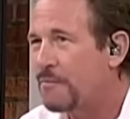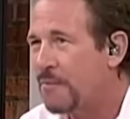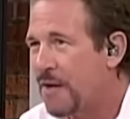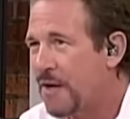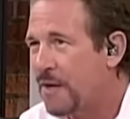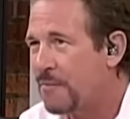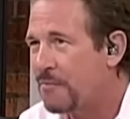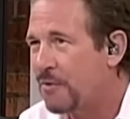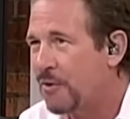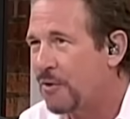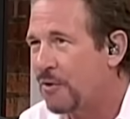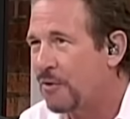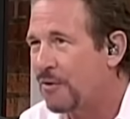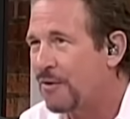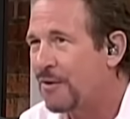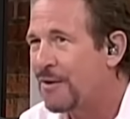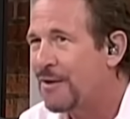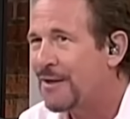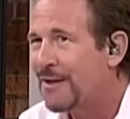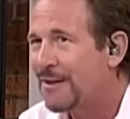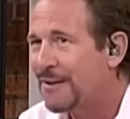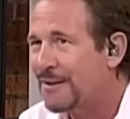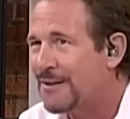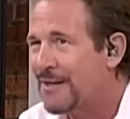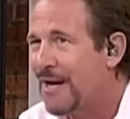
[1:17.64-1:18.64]
people
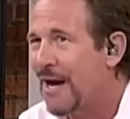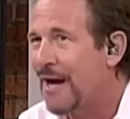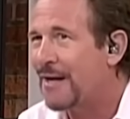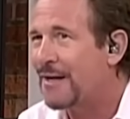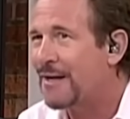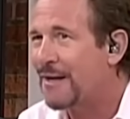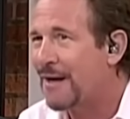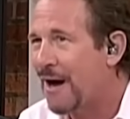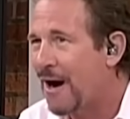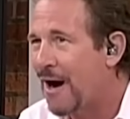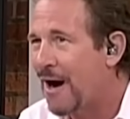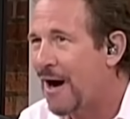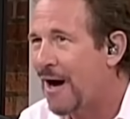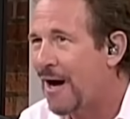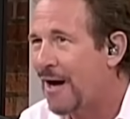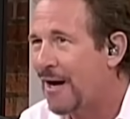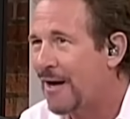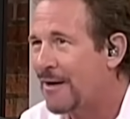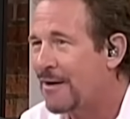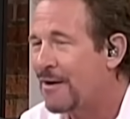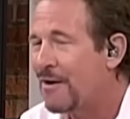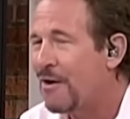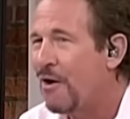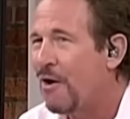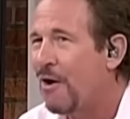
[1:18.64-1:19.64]
getting
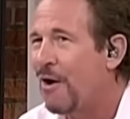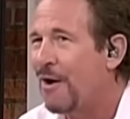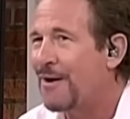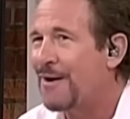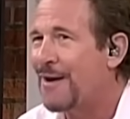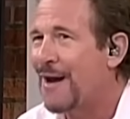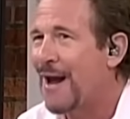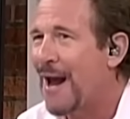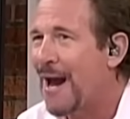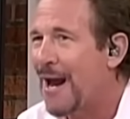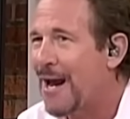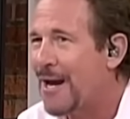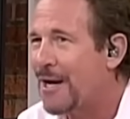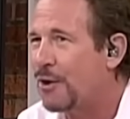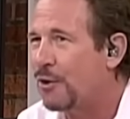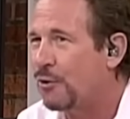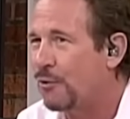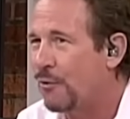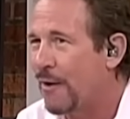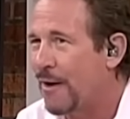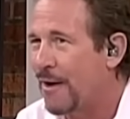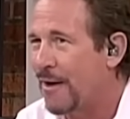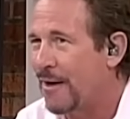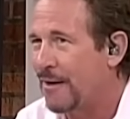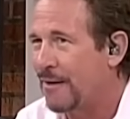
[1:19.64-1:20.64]
high on
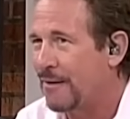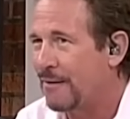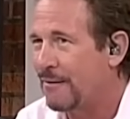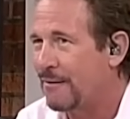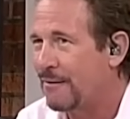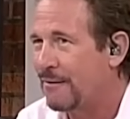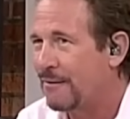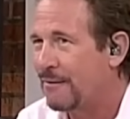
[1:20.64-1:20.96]
haterade.